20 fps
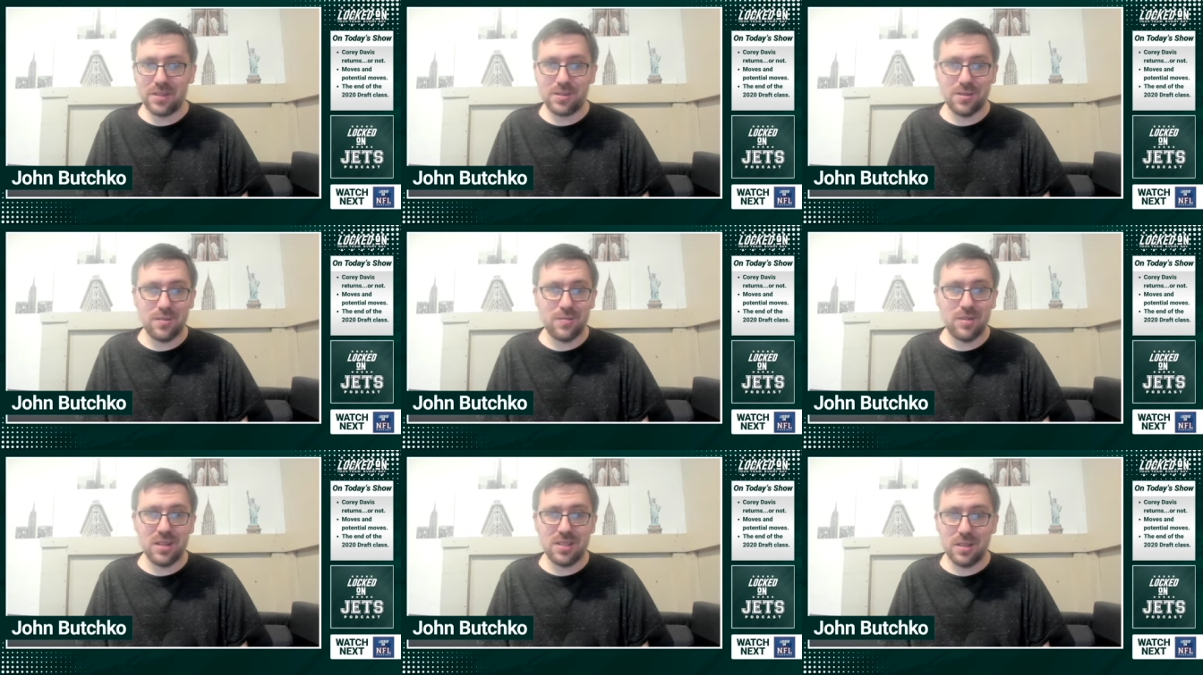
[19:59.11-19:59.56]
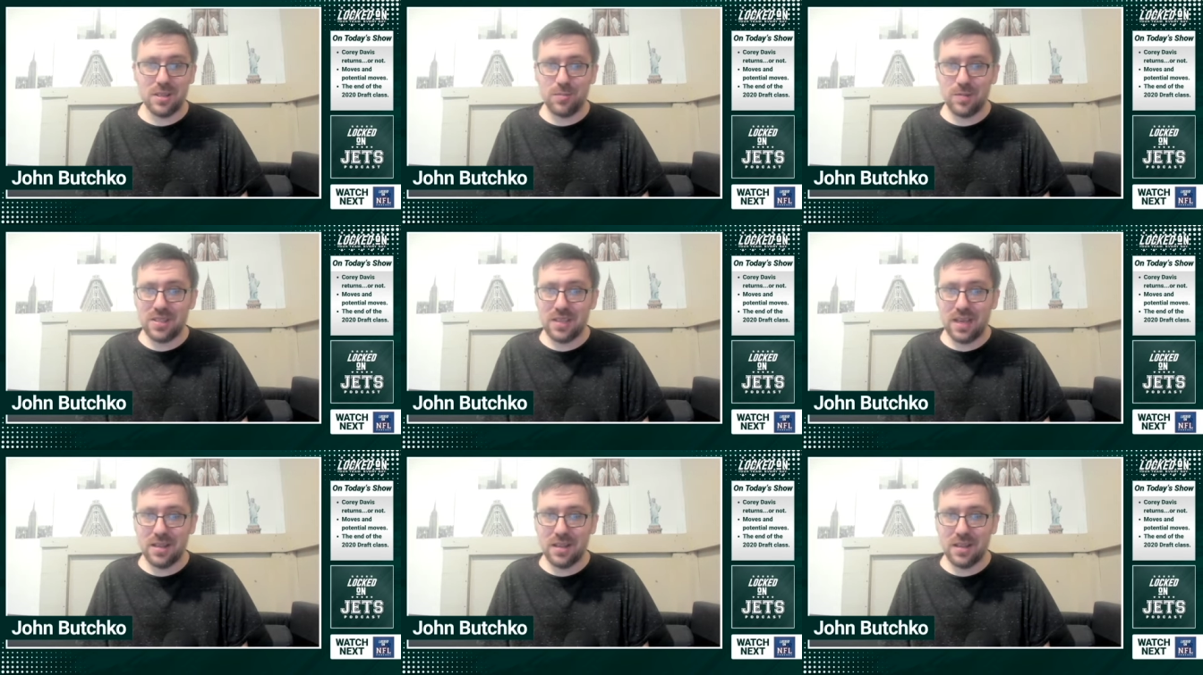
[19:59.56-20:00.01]
So the Jets had
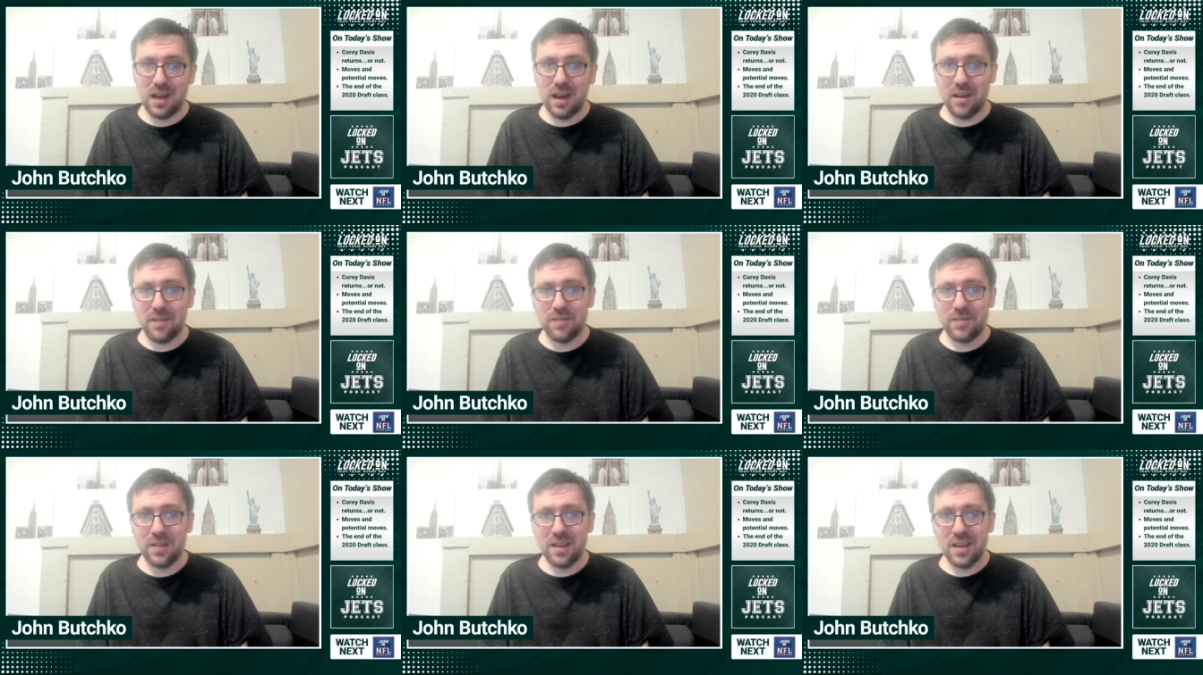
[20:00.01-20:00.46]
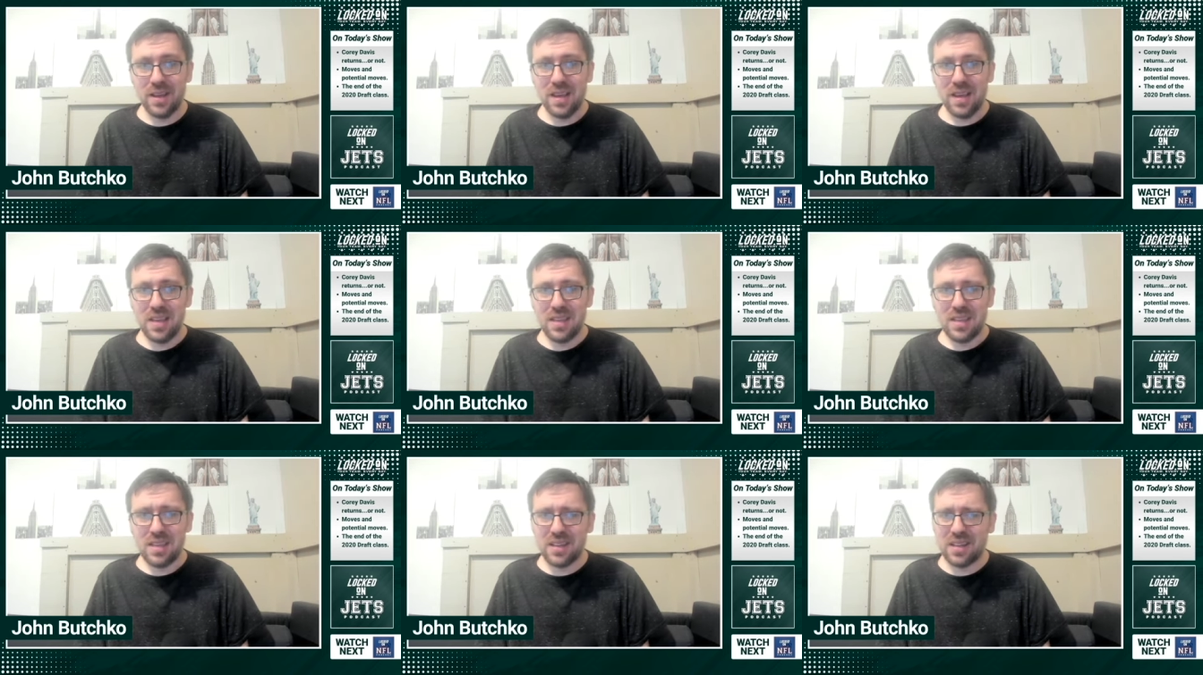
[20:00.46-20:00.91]
retained Huff.
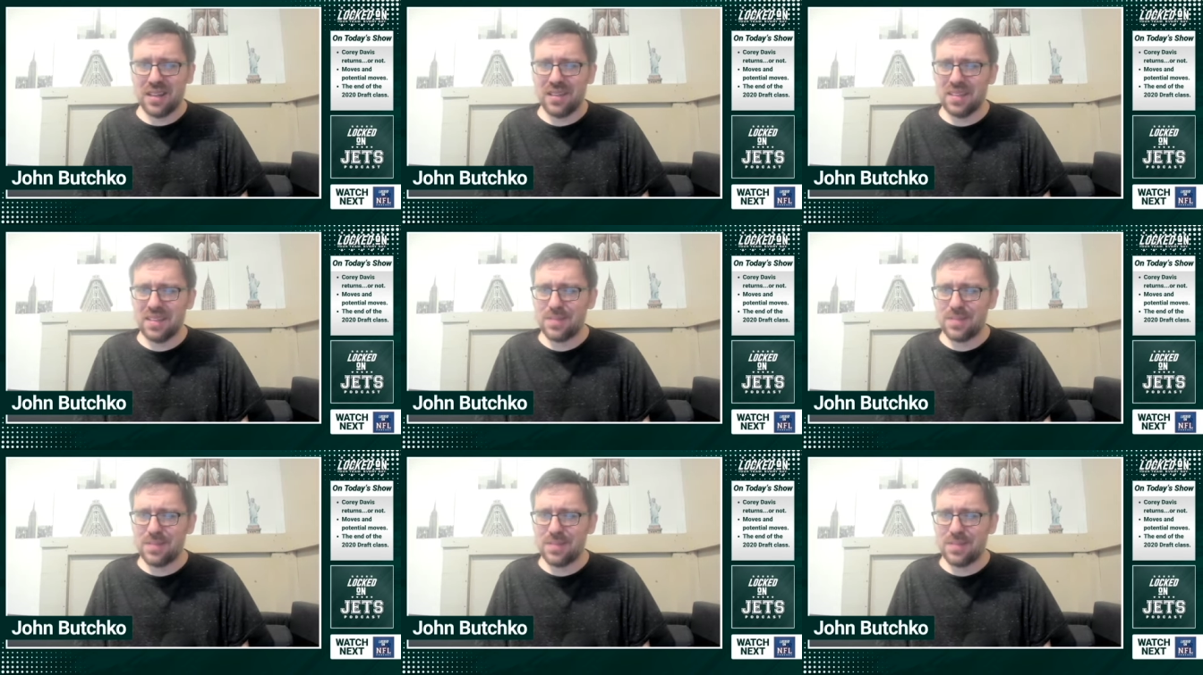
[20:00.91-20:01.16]
You could at least